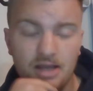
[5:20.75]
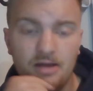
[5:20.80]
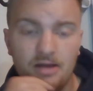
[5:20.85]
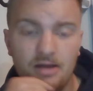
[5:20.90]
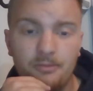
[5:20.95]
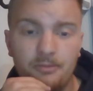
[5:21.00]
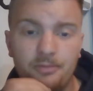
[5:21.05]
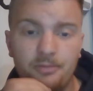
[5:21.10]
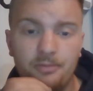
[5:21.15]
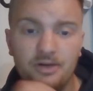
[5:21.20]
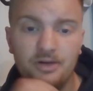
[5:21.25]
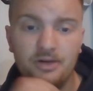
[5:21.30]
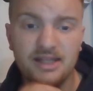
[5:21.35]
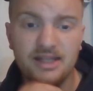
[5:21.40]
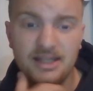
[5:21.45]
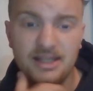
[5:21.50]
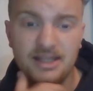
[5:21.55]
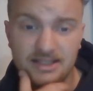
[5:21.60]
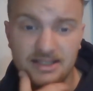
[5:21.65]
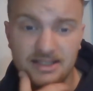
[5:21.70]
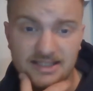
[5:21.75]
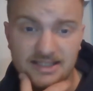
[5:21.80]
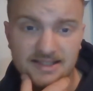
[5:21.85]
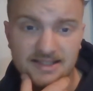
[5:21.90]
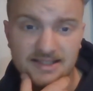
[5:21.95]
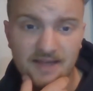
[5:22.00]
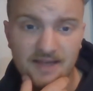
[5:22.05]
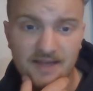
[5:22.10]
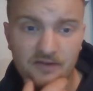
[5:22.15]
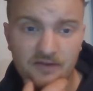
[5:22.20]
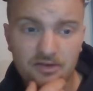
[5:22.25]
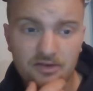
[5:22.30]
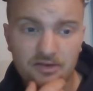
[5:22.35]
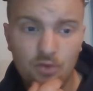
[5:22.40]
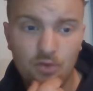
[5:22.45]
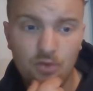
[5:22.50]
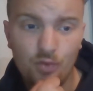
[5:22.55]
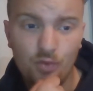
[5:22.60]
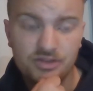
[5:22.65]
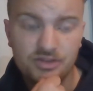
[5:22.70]
putting in 7
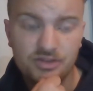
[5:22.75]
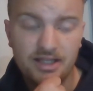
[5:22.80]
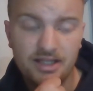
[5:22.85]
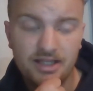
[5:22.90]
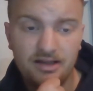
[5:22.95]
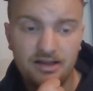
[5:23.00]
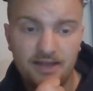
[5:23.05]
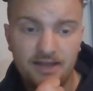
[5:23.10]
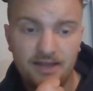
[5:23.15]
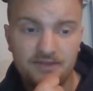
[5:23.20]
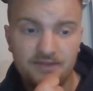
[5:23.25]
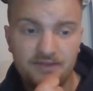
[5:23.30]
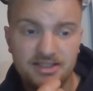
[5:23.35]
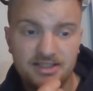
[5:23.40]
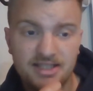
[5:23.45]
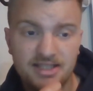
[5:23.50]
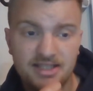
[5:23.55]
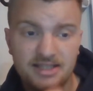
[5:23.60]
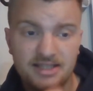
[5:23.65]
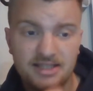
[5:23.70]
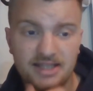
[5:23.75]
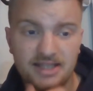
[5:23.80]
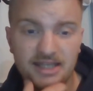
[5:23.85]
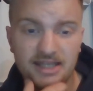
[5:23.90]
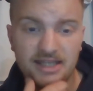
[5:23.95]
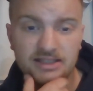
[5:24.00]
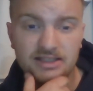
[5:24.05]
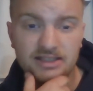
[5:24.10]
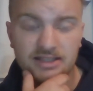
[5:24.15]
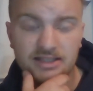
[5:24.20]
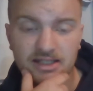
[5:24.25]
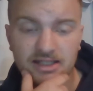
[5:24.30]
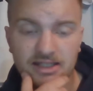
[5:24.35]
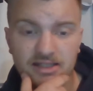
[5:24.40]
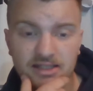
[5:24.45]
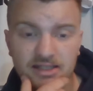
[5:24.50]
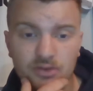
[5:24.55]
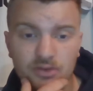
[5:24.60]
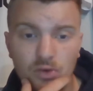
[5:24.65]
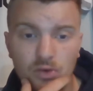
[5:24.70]
goals and 11 assists, 18
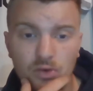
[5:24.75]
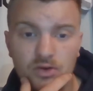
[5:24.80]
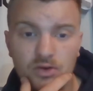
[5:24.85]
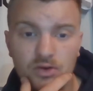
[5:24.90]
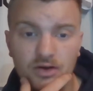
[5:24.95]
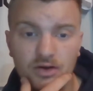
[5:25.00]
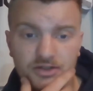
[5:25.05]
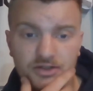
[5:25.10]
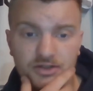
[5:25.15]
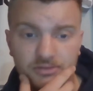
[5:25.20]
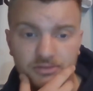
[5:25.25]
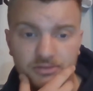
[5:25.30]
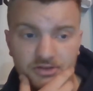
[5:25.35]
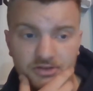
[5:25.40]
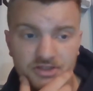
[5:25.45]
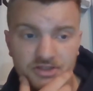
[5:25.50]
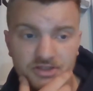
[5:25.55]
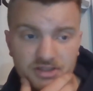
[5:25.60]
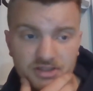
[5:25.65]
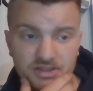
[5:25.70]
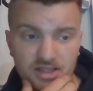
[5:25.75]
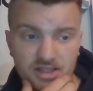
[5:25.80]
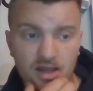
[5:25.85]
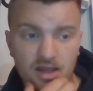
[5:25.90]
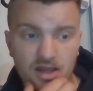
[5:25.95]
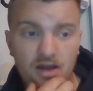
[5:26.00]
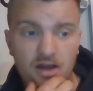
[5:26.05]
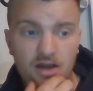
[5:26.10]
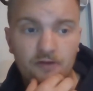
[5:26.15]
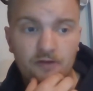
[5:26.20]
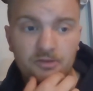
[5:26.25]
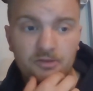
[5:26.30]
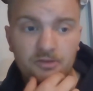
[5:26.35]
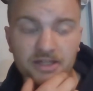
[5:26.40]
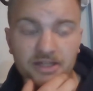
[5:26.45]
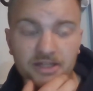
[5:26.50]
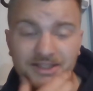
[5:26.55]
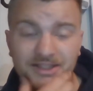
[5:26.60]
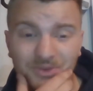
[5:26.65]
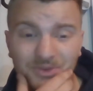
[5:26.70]
goal contributions from a
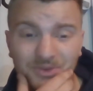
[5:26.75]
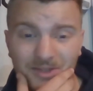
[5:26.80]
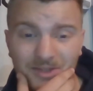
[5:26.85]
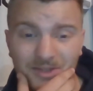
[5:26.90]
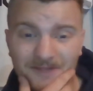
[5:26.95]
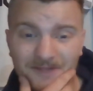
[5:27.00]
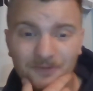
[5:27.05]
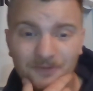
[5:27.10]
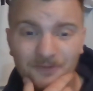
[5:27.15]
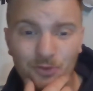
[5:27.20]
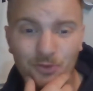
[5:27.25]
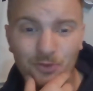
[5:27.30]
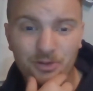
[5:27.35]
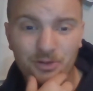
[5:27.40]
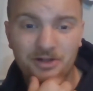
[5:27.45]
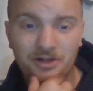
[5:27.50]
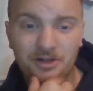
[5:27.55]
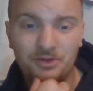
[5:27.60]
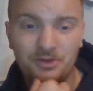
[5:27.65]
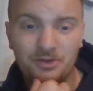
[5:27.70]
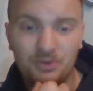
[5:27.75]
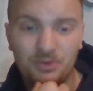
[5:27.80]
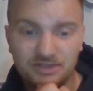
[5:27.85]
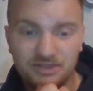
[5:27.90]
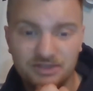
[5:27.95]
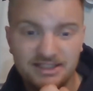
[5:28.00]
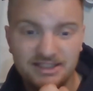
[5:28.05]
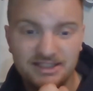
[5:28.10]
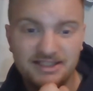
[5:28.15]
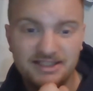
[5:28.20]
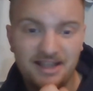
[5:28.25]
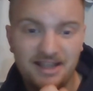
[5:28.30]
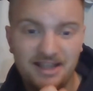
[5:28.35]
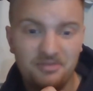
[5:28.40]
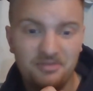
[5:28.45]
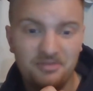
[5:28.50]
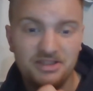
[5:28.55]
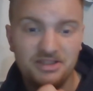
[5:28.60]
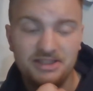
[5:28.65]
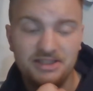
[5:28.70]
24-year-old in the
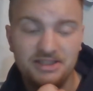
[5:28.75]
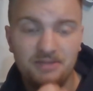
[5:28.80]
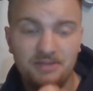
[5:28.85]
championship.